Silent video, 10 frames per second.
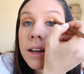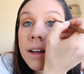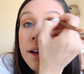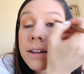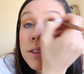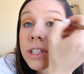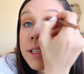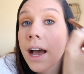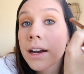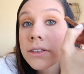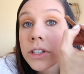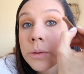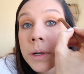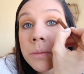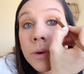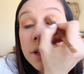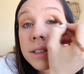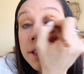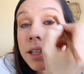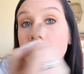and just add a little bit more
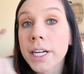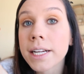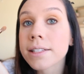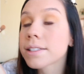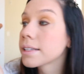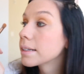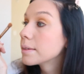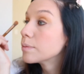to the crease.